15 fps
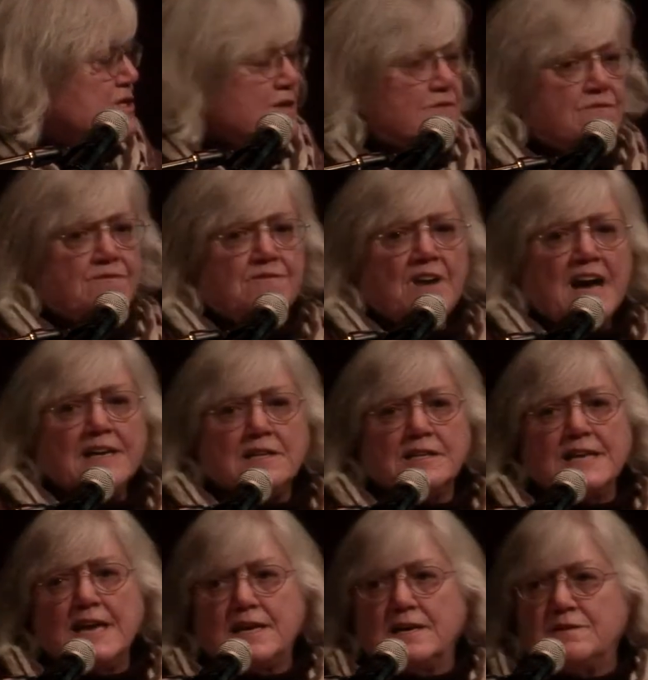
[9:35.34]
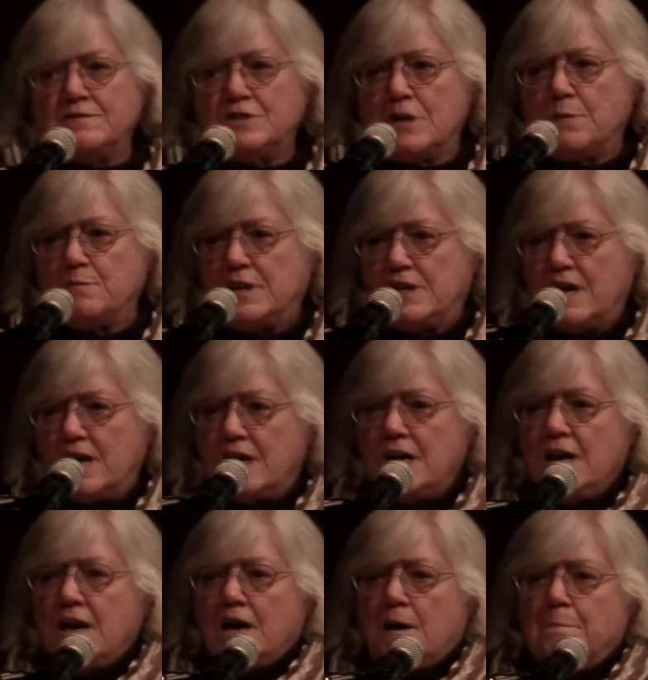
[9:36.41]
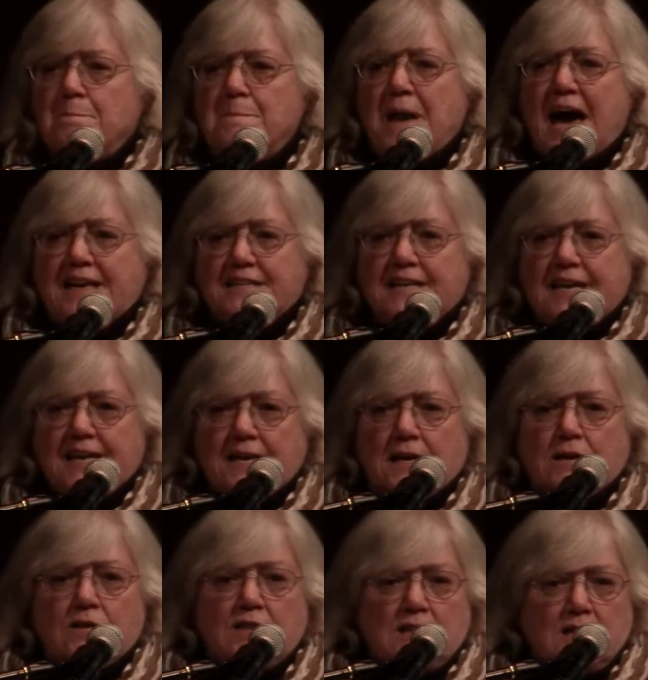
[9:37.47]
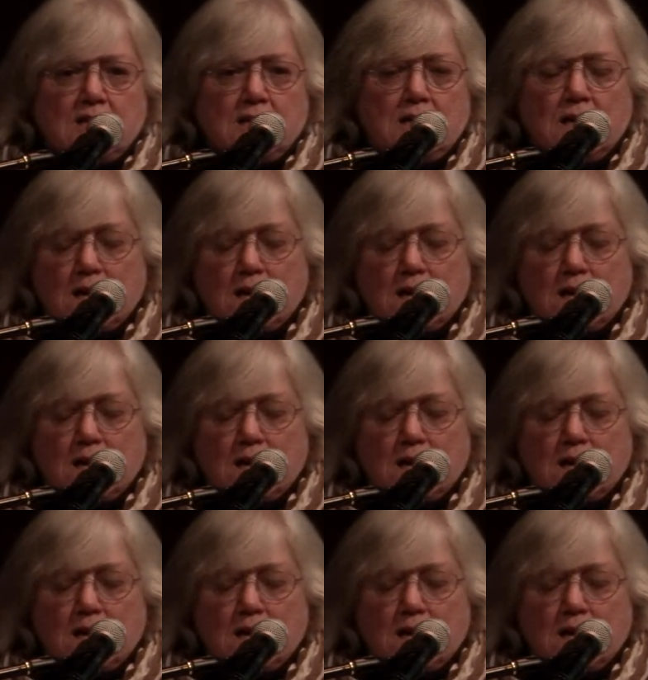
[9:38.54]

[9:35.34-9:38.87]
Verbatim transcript: the final king of Shambhala battling the